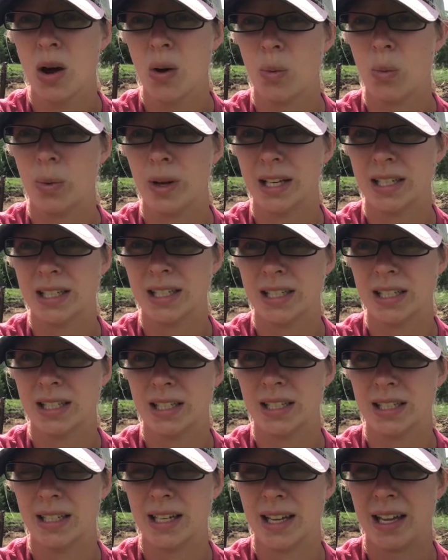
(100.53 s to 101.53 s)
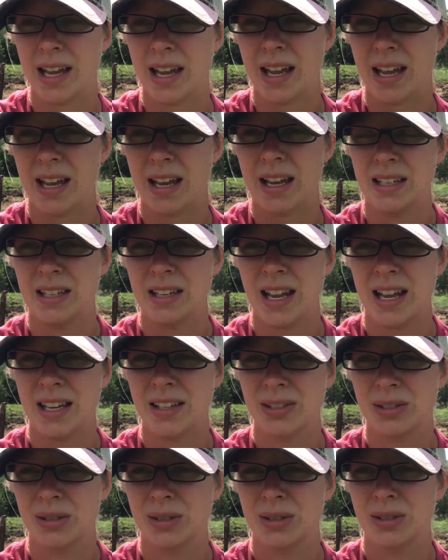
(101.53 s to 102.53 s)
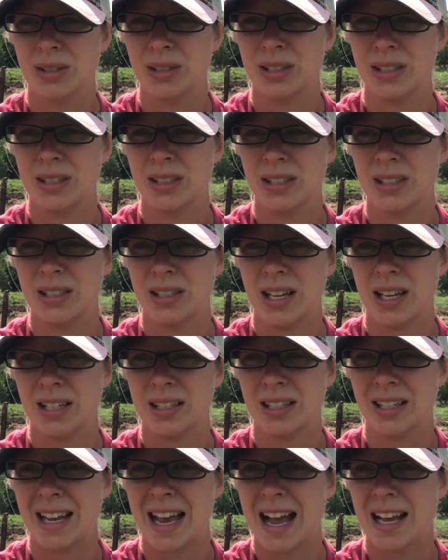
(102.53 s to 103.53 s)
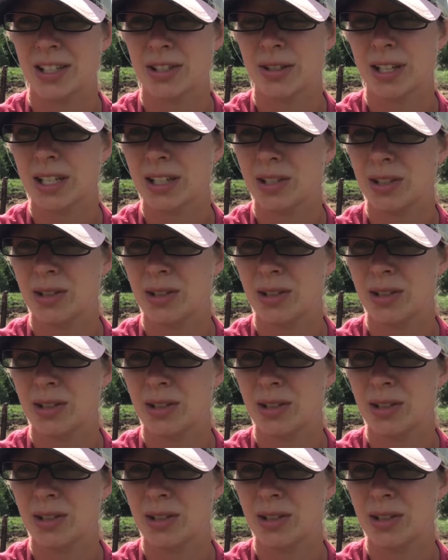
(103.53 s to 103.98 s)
We did a nasogastric